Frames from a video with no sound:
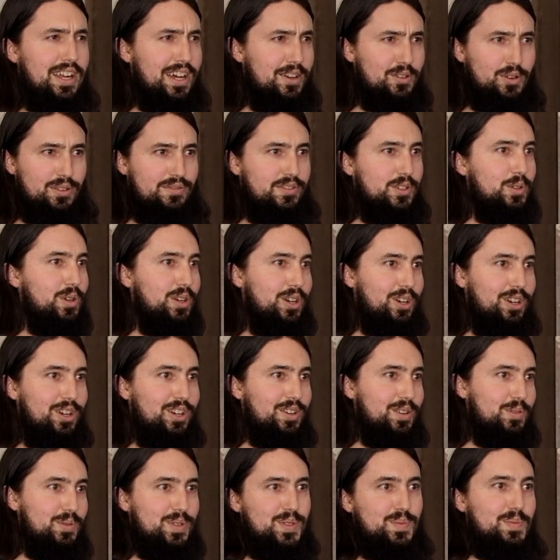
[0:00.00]
I don't know if you heard,
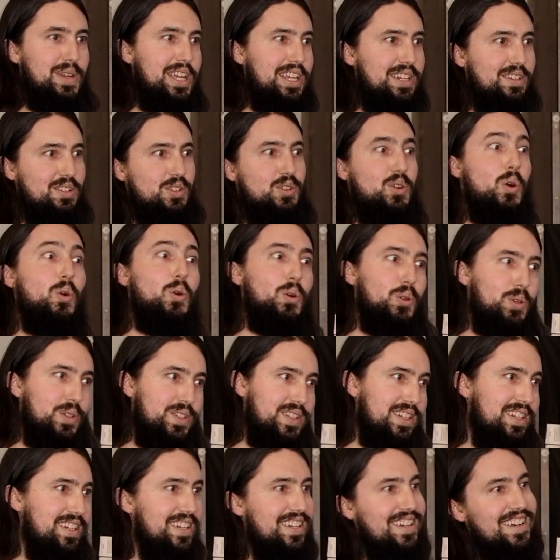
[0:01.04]
it was made in
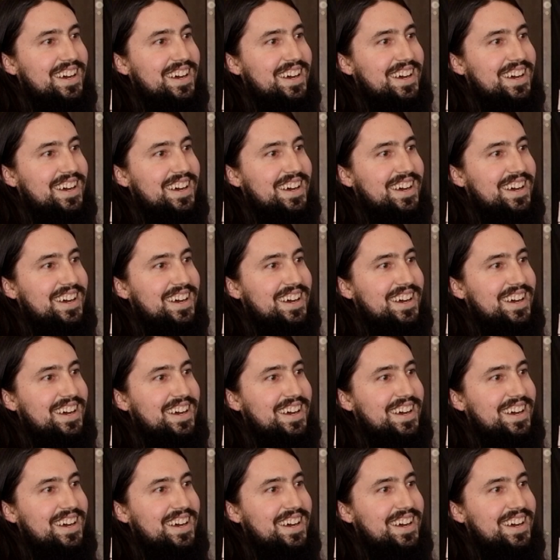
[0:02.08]
gold.